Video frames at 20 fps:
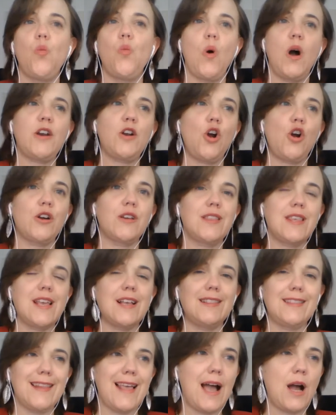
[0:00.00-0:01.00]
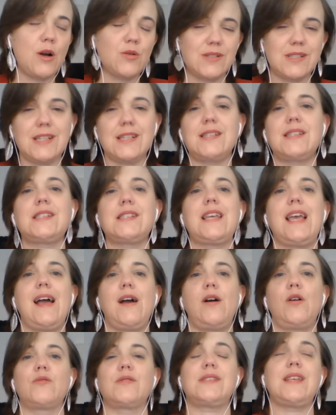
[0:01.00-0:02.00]
what are the allowed
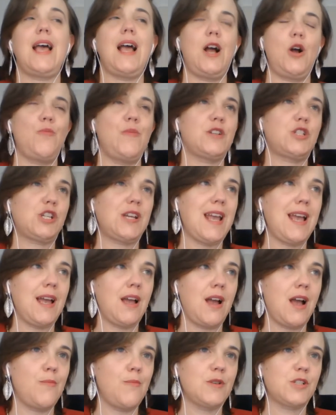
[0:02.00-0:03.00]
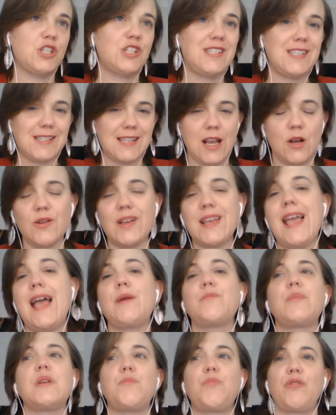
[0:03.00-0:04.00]
discounts, how much discount
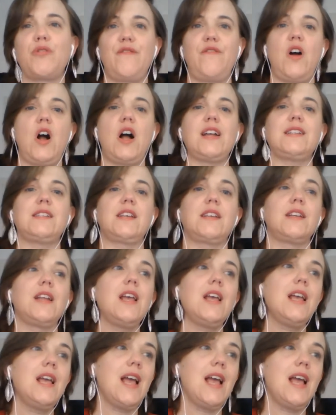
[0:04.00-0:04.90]
can be provided,